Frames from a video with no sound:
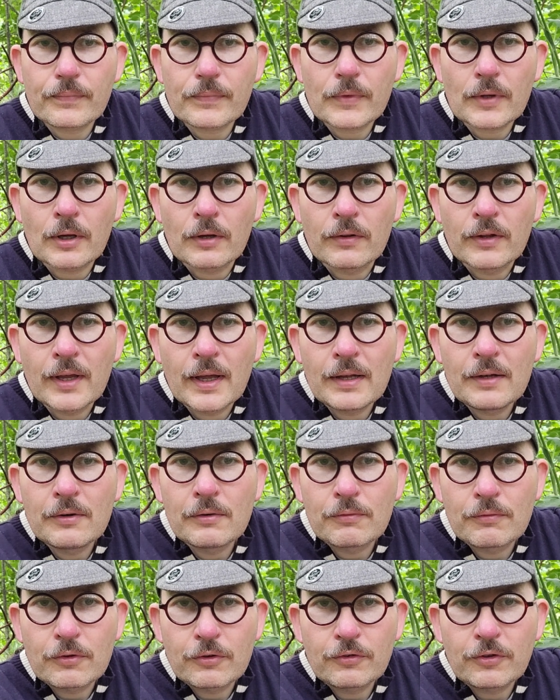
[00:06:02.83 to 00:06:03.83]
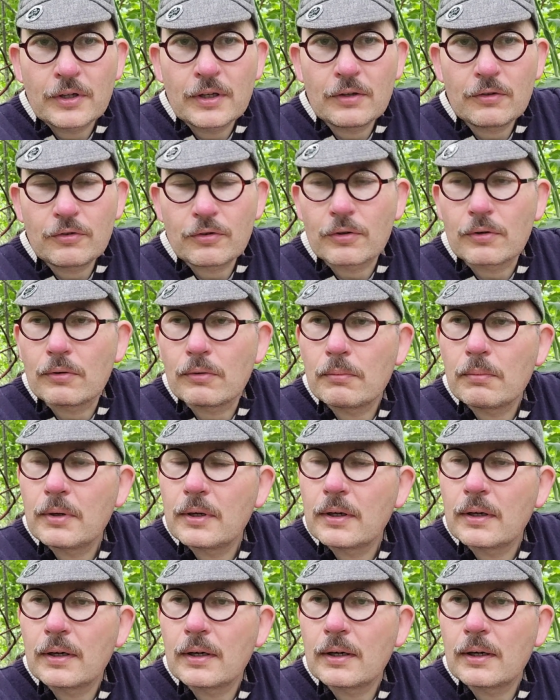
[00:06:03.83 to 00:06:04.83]
at the end of the seat tube,
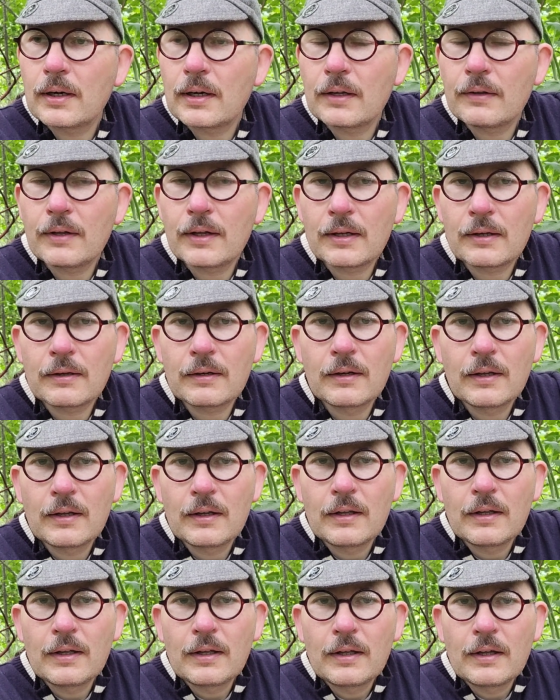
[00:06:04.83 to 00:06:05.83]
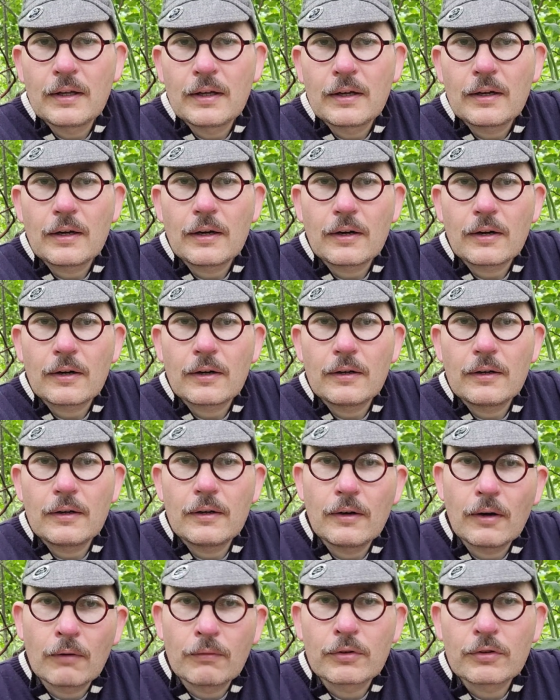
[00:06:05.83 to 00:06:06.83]
and then
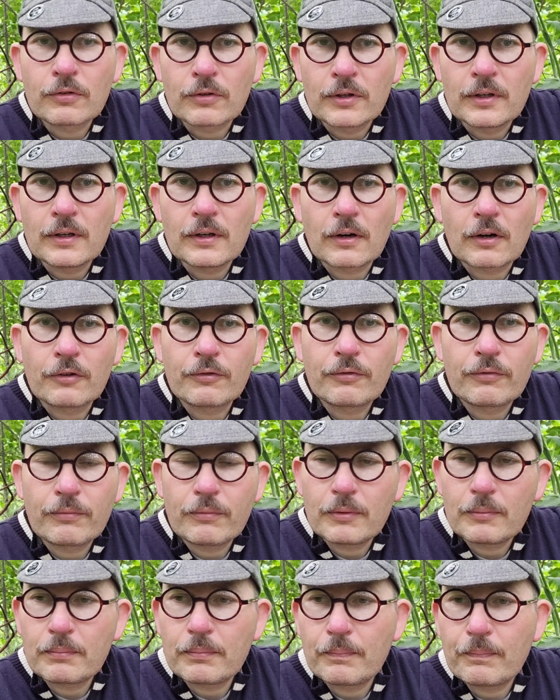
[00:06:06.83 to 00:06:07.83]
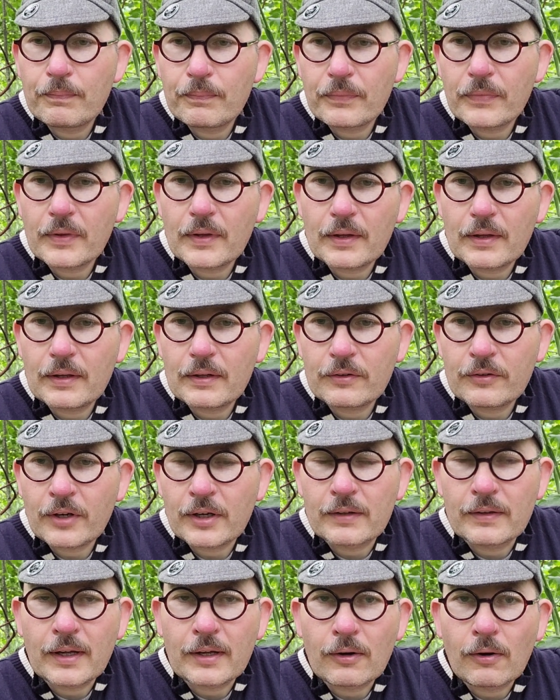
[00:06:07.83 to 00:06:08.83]
obviously I've
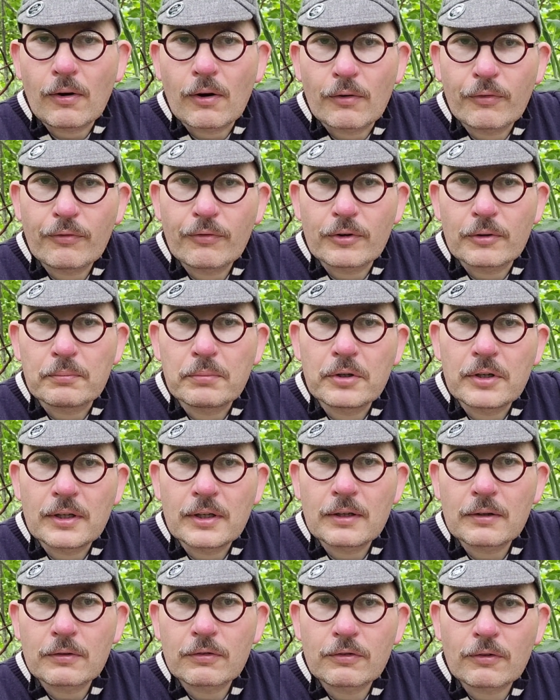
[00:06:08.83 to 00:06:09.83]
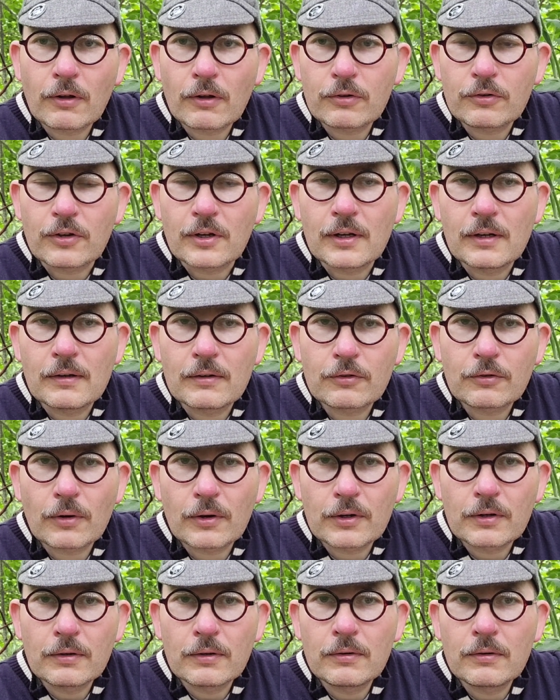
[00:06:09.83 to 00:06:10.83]
taken that off and put a little slot in so I
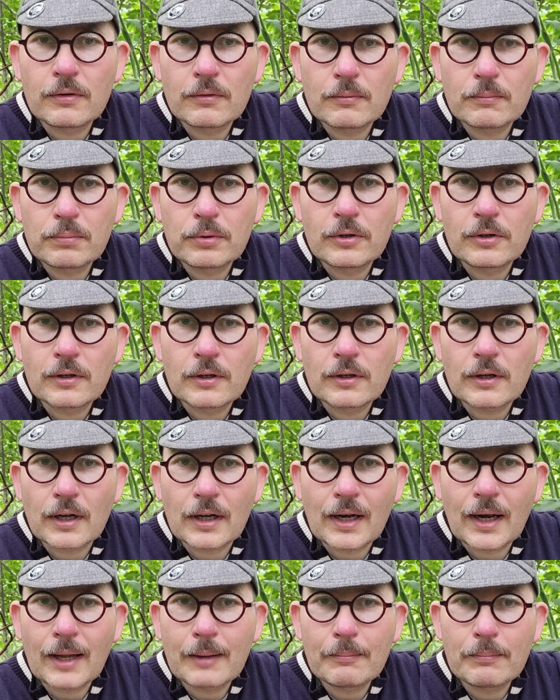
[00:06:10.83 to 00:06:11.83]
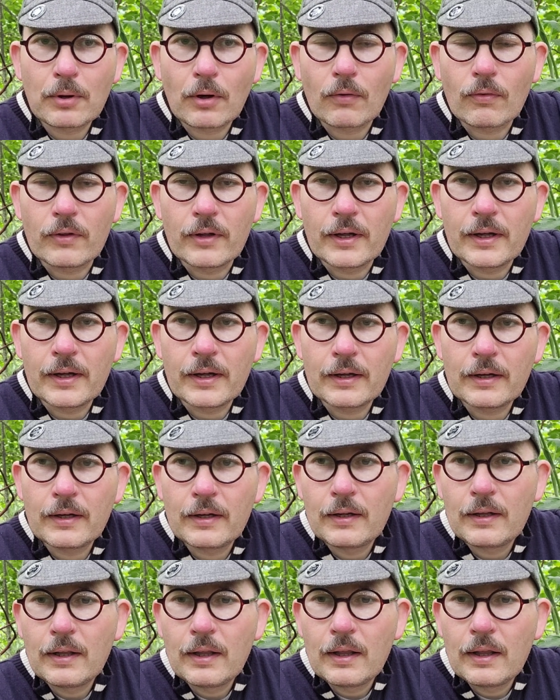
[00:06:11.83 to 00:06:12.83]
could put a clamp on there,
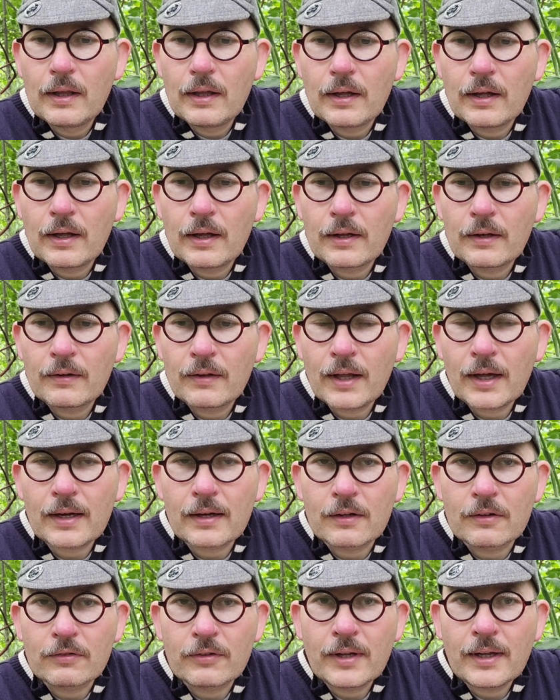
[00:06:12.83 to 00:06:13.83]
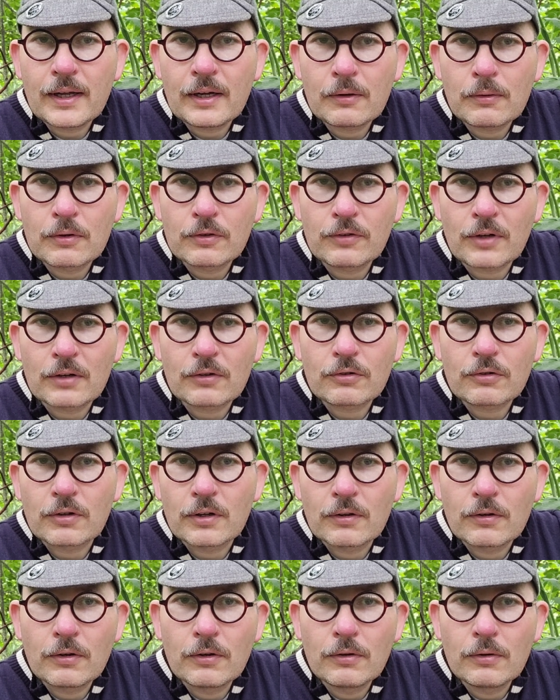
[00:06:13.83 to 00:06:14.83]
and that is now essentially
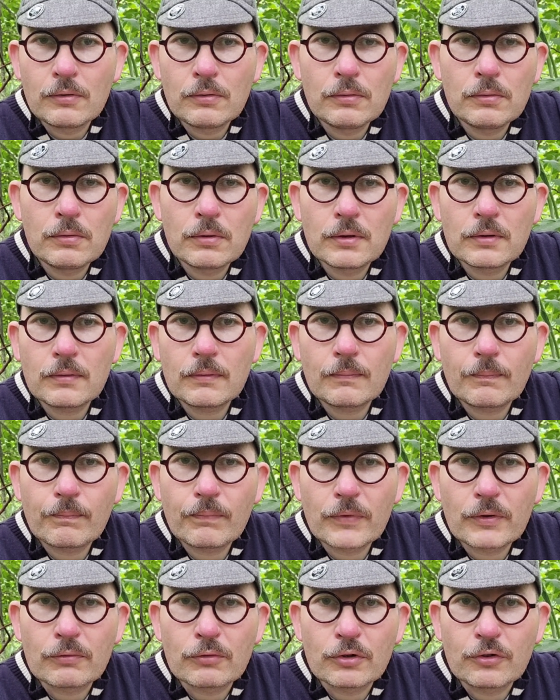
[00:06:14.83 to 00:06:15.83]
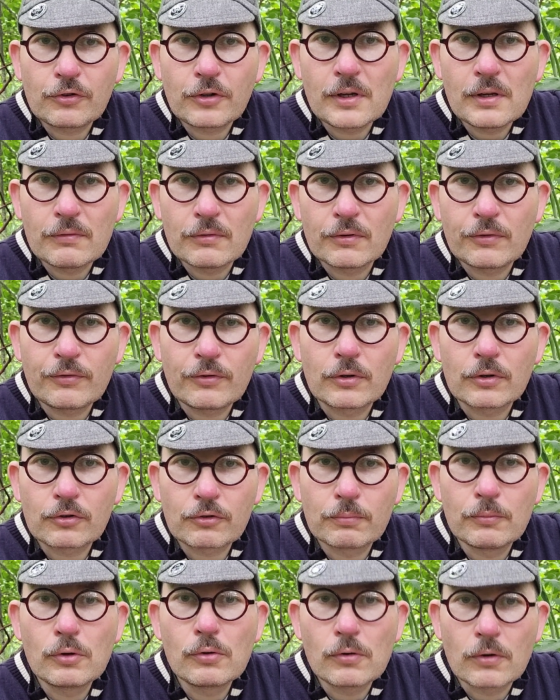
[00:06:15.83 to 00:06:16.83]
the new receiver for a
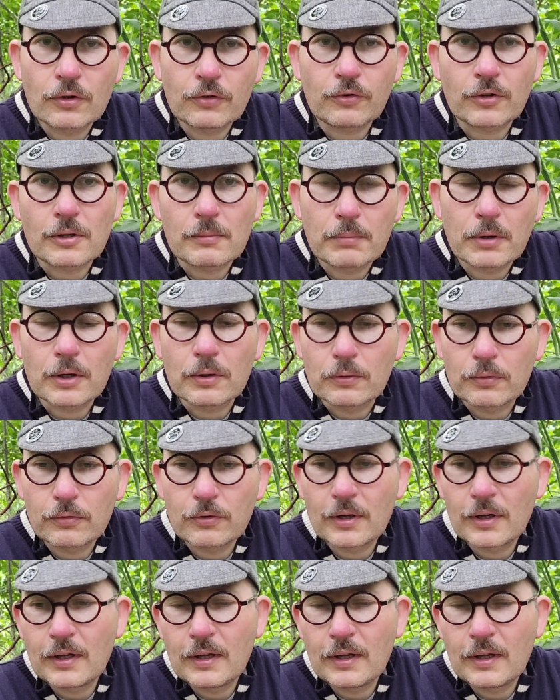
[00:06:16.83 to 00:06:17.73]
smaller seat post.